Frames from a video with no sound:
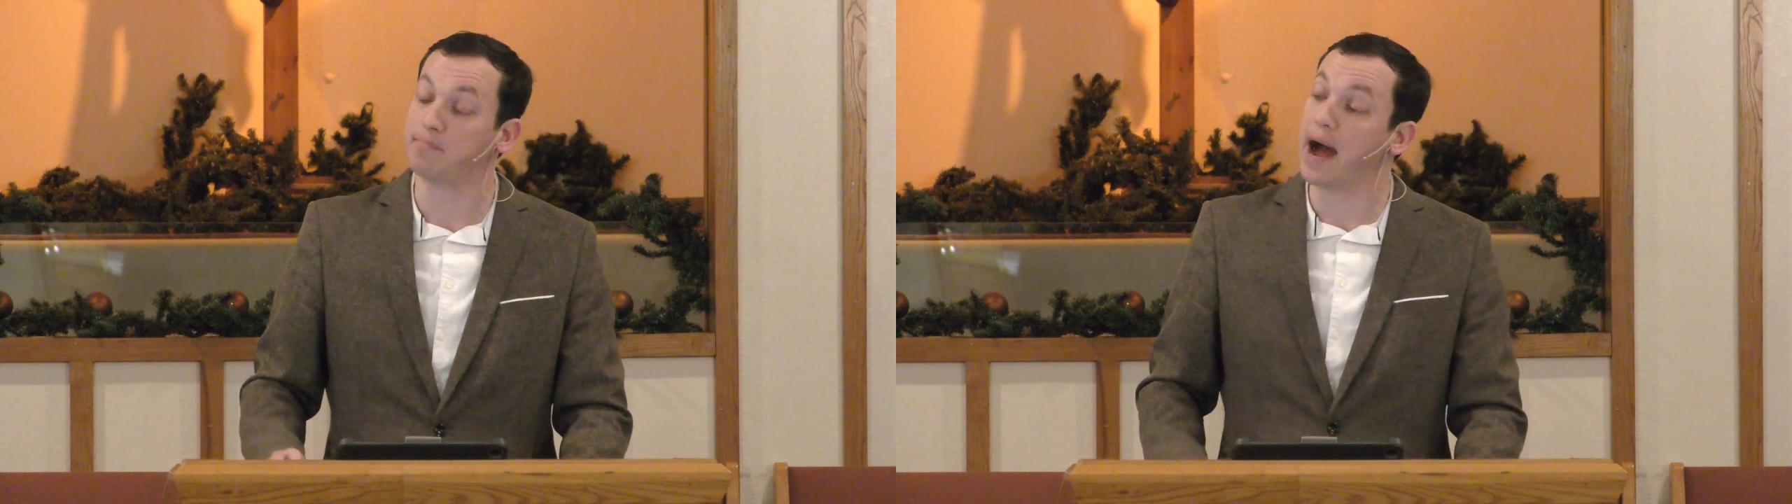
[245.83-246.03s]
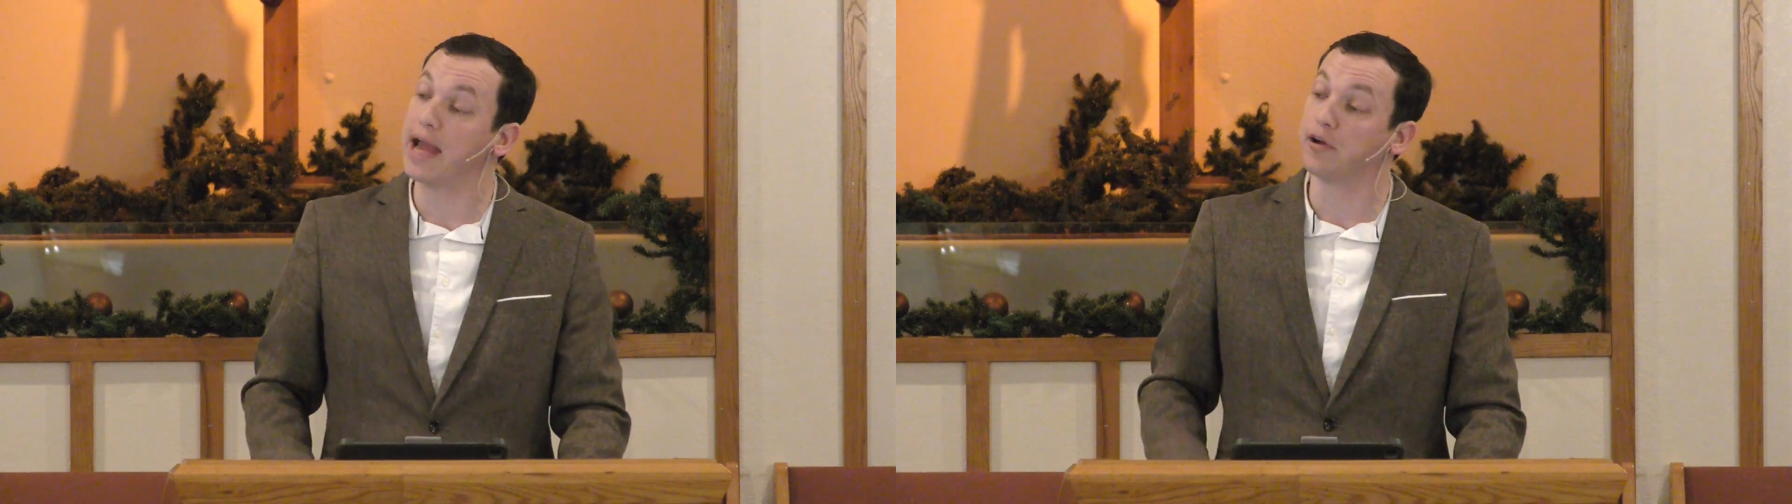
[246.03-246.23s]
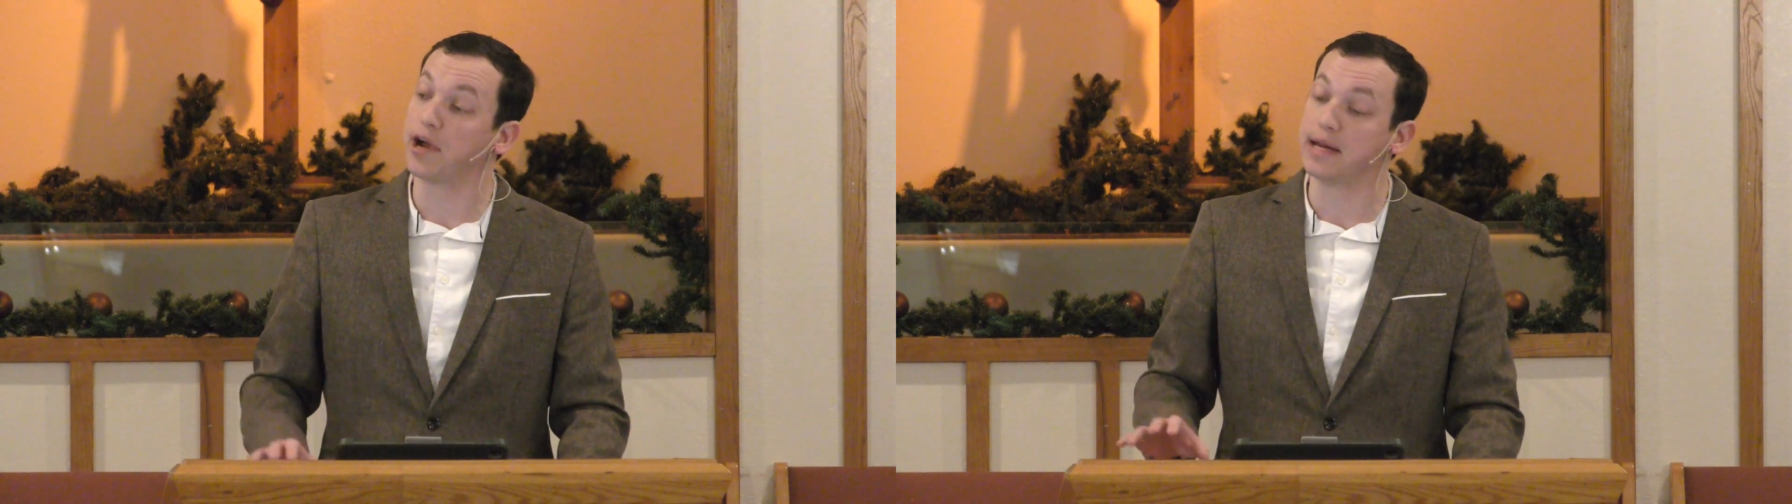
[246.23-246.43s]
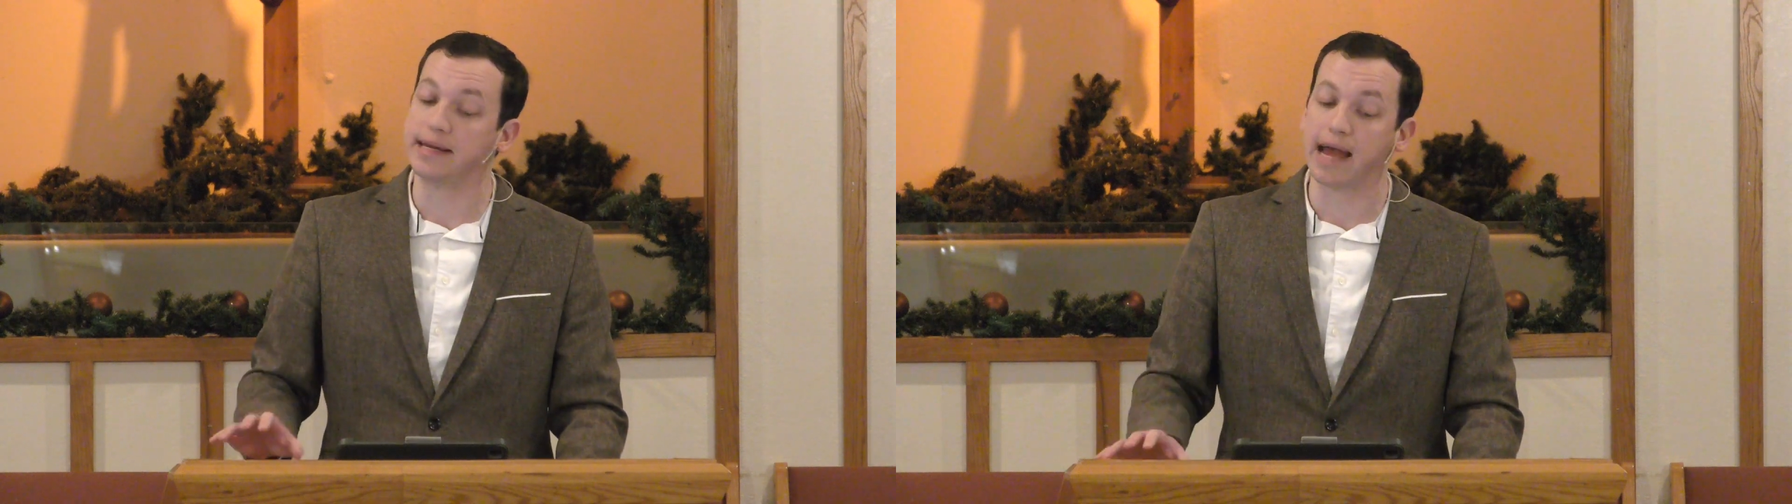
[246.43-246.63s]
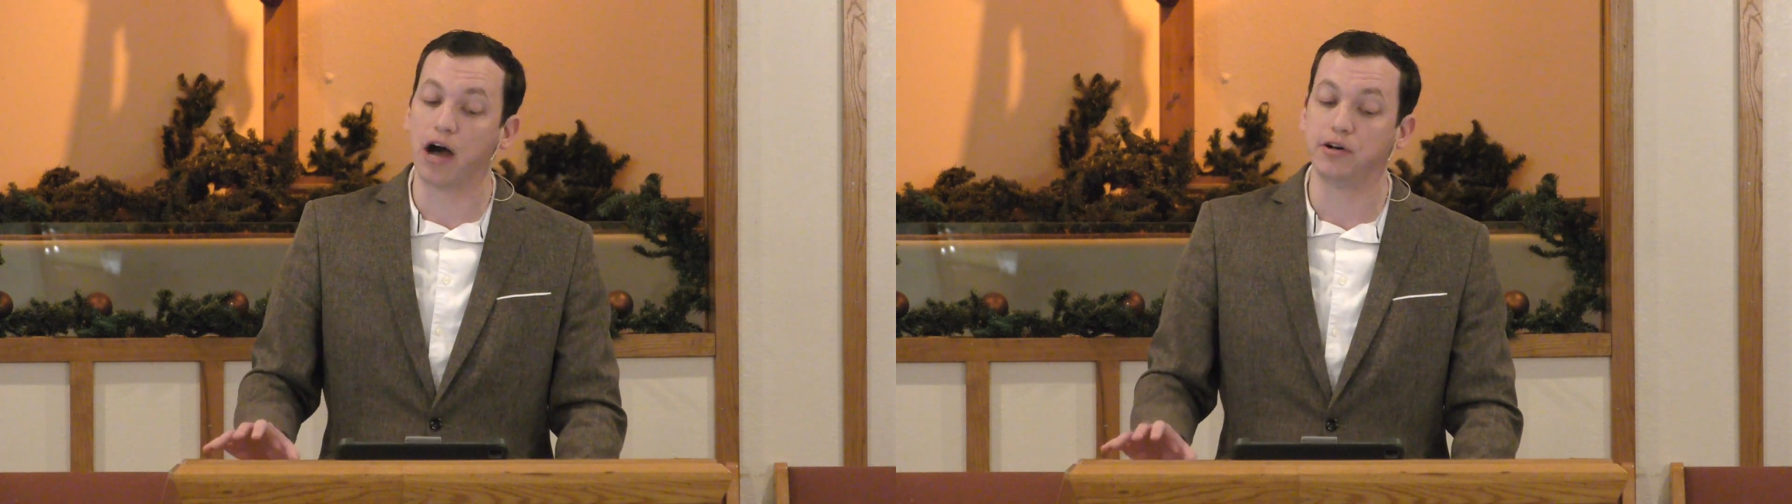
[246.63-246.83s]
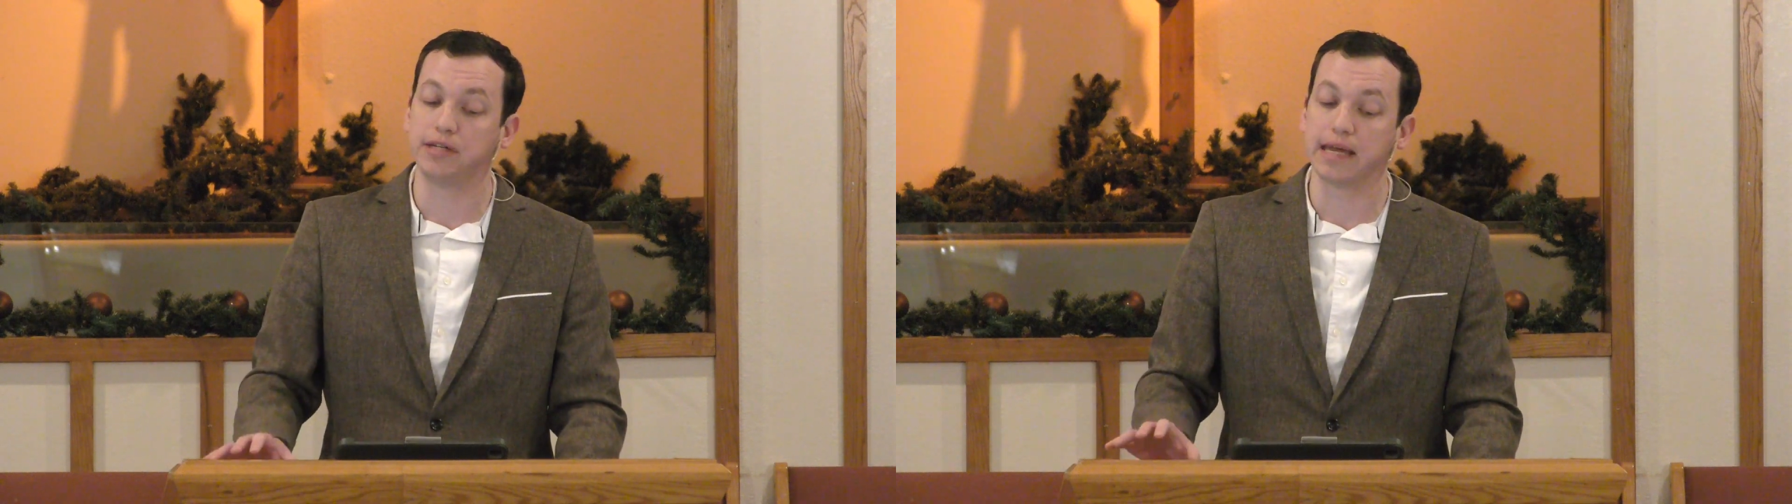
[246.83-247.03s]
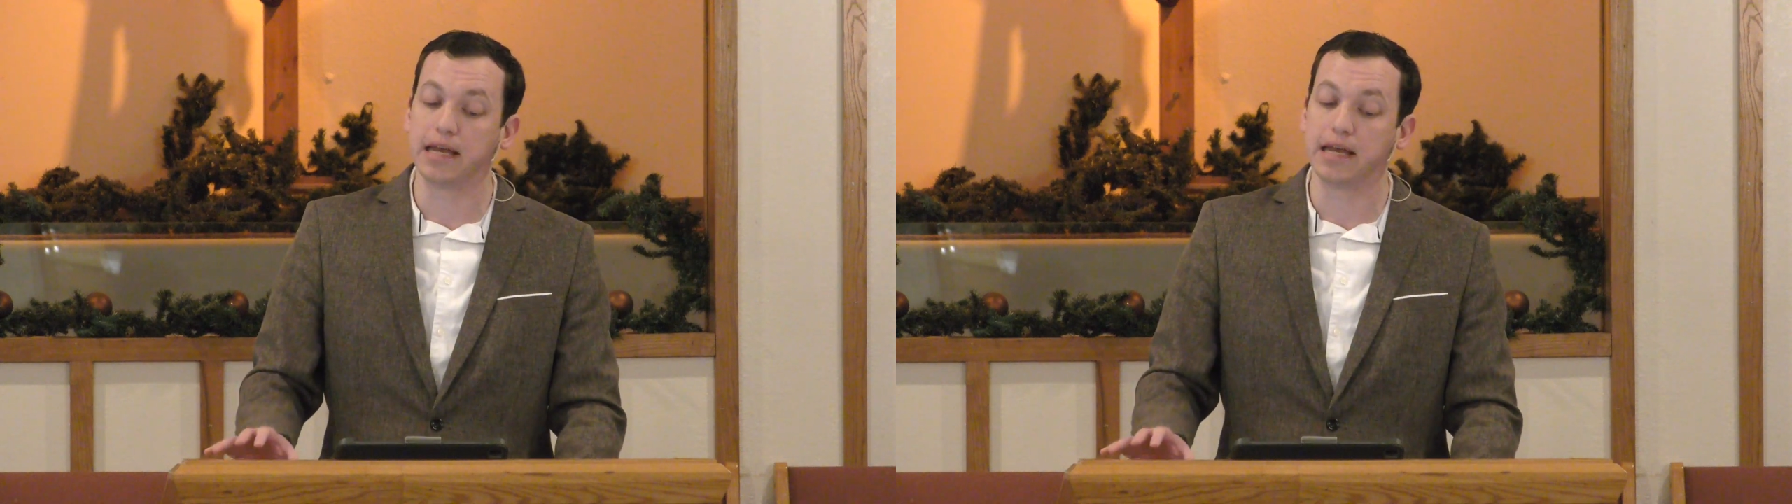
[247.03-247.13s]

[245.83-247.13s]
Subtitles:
migrated down to